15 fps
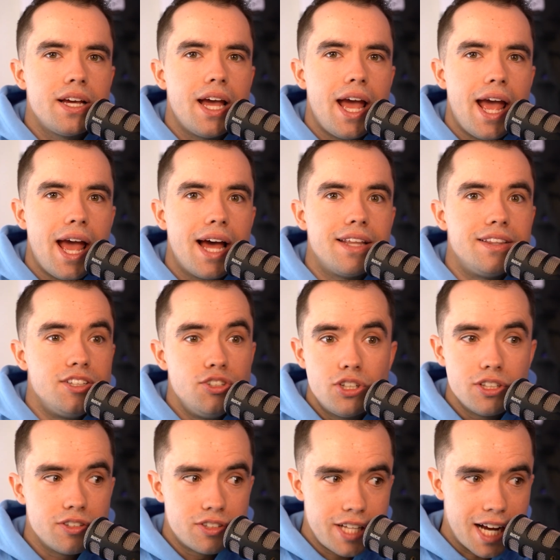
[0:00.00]
And you
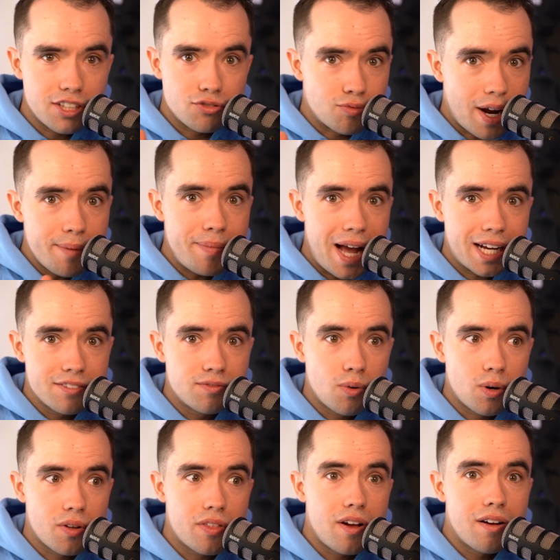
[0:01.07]
can text right back and
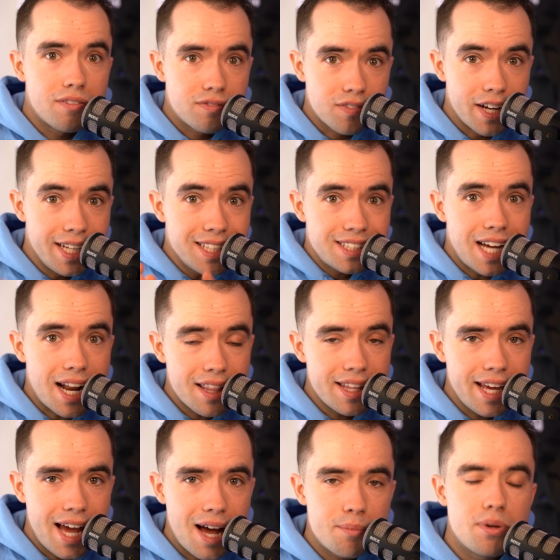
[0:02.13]
forth inside of
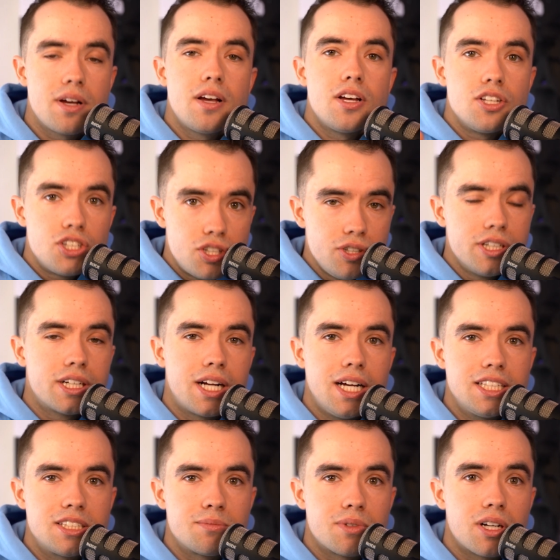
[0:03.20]
the app to your
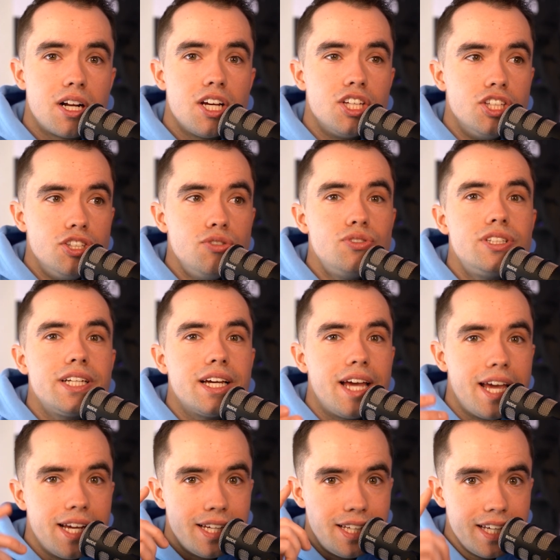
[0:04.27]
customer using
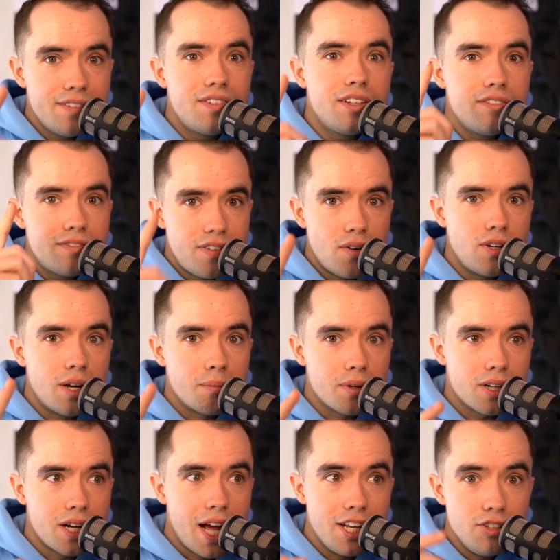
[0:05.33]
a given phone
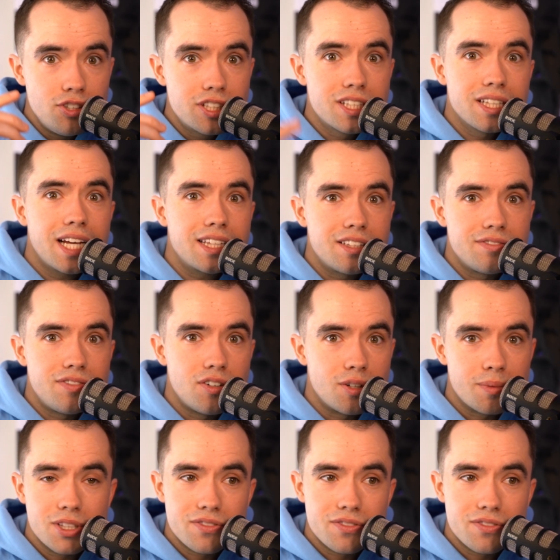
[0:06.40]
number, and you select the phone number.